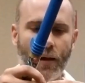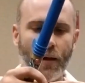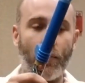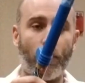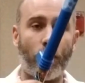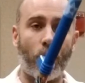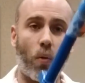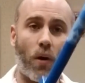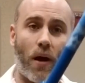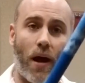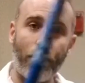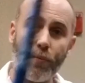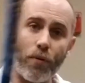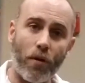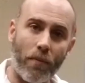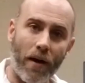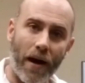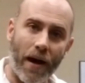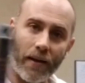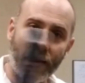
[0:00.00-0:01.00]
But when I put
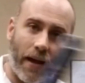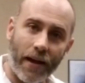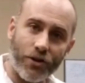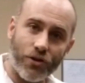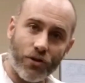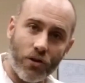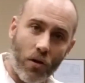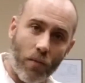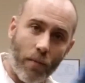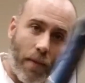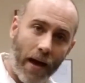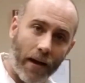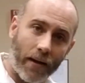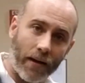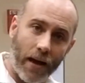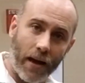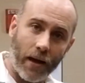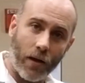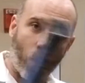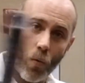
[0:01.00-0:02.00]
my
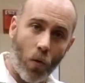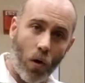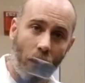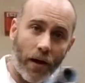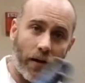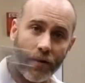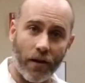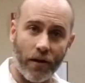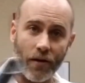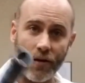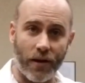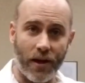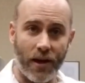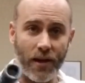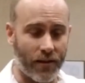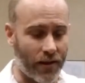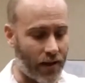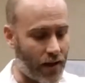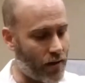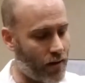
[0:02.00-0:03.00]
electromagnetic wand
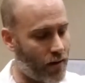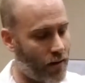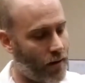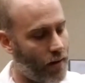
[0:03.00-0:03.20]
underneath it,